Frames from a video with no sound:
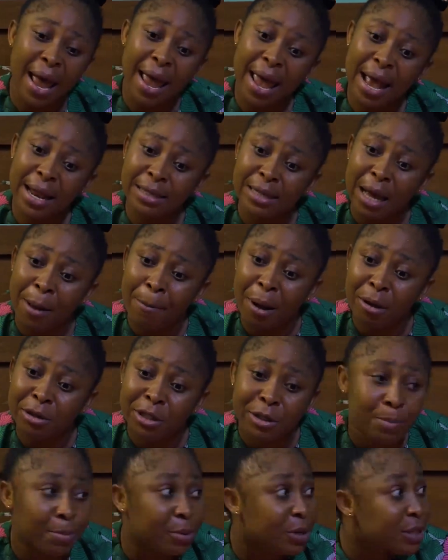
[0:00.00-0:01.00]
I heard it's
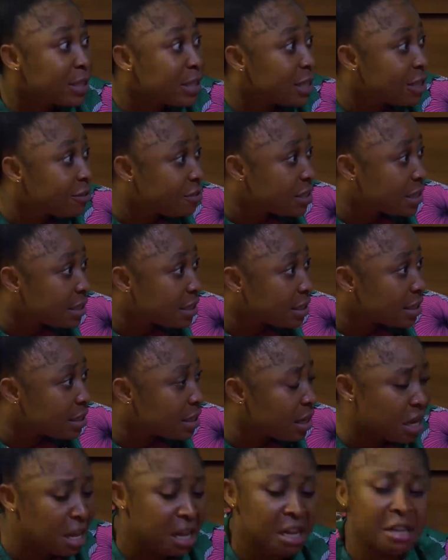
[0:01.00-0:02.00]
about the prince's visit
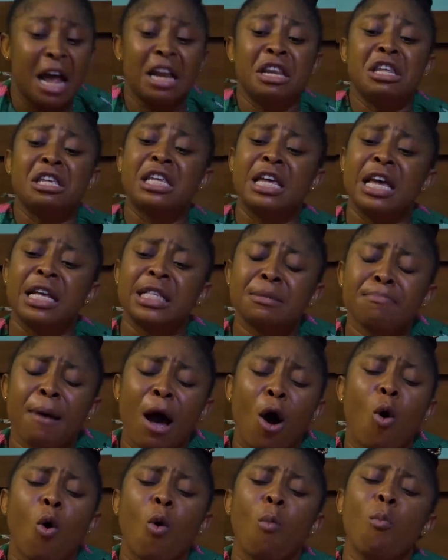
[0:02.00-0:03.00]
that the
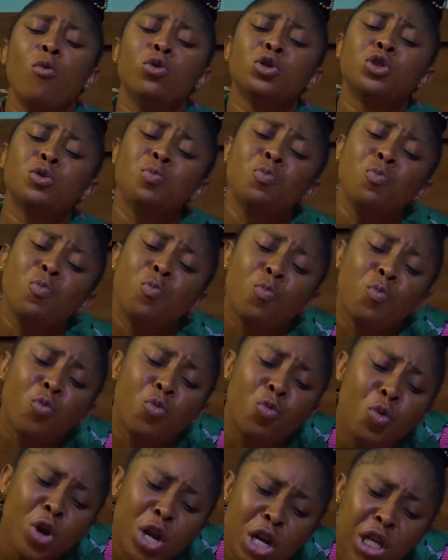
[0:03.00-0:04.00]
gateman almost
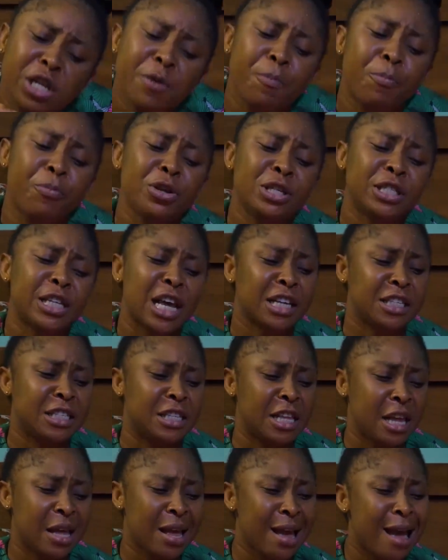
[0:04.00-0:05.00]
ruined the princess
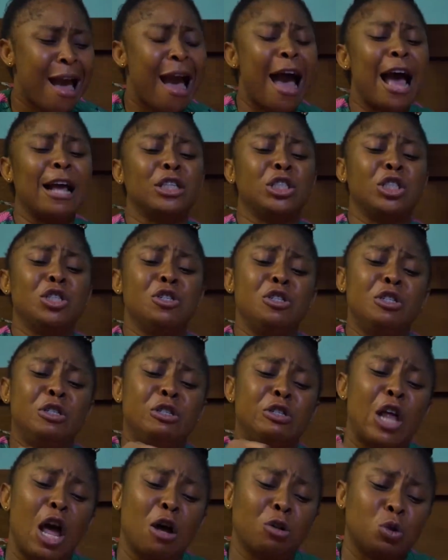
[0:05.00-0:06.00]
day and she
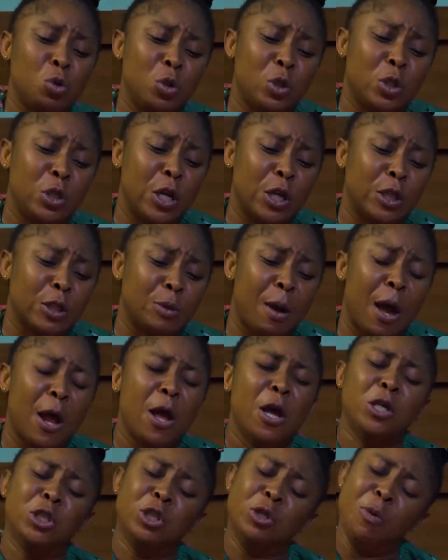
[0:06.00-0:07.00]
dealt with the gateman.
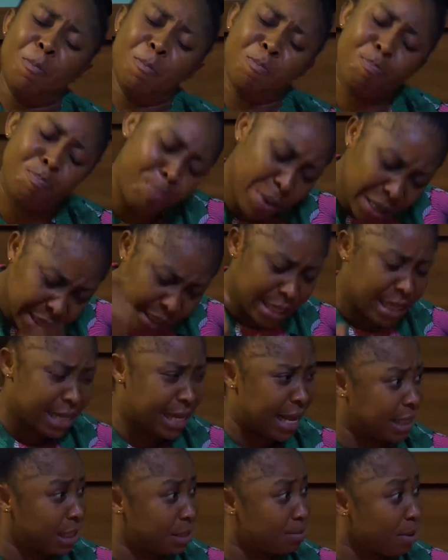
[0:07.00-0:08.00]
She beat the
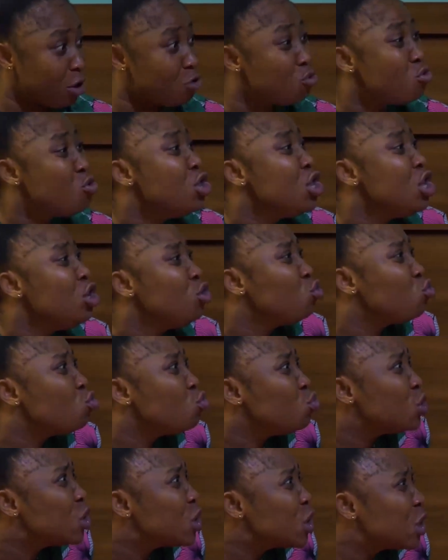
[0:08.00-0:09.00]
gateman. You need
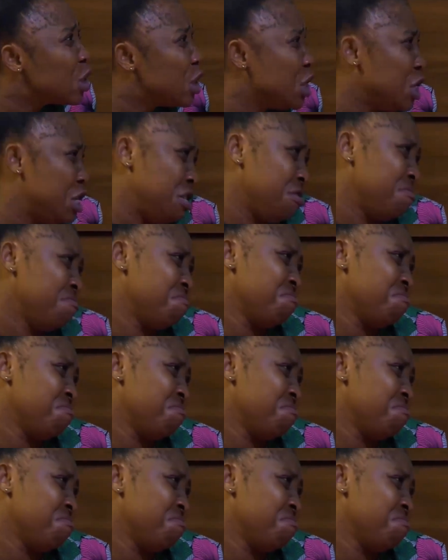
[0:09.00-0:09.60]
to see.